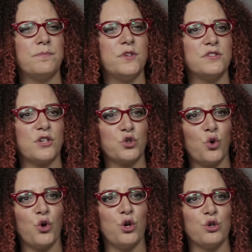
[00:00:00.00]
The
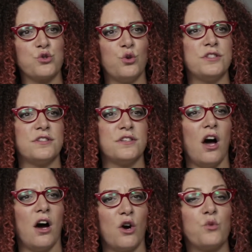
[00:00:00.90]
sartorial
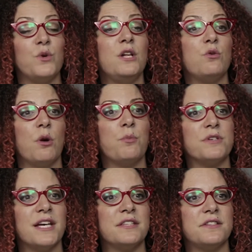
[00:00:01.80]
choices are really
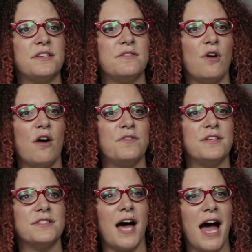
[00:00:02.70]
representative of
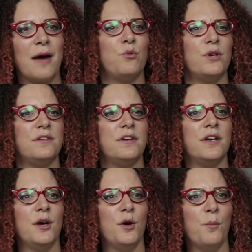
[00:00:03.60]
this hybrid
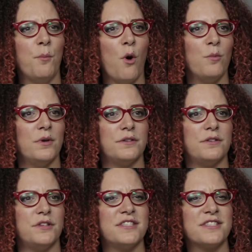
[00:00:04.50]

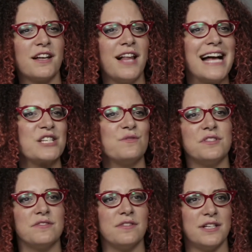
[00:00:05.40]
moment, this clash of
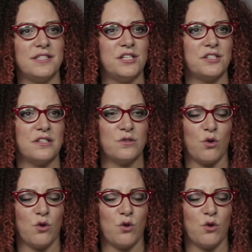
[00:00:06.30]
civilizations